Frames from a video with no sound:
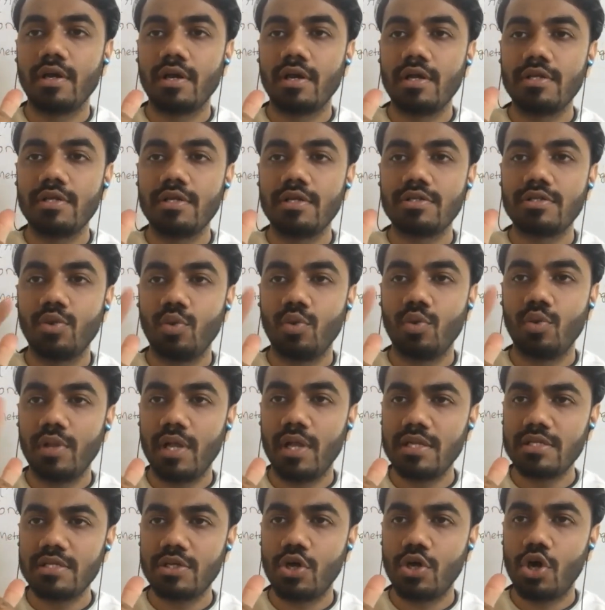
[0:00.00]
is known
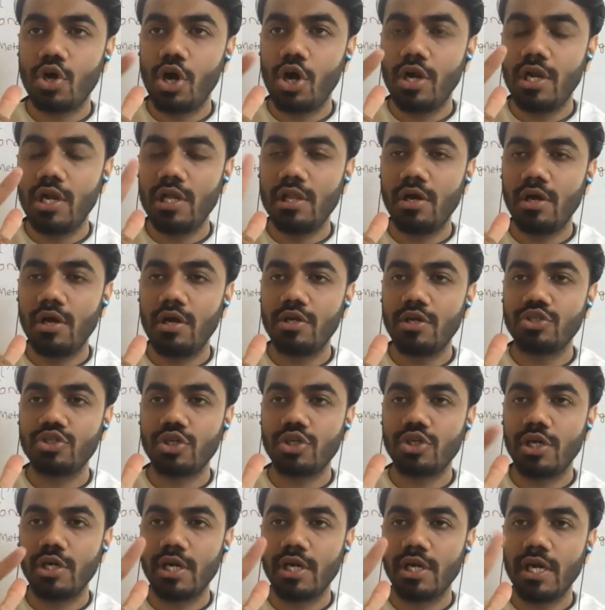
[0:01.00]
as condyloid
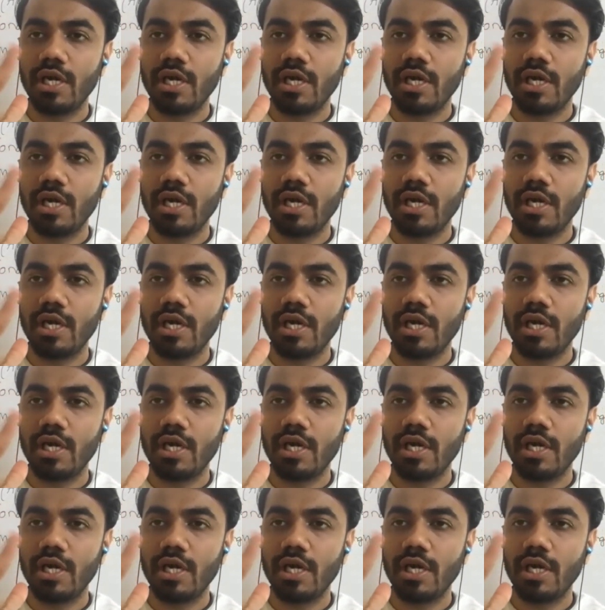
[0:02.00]
joint.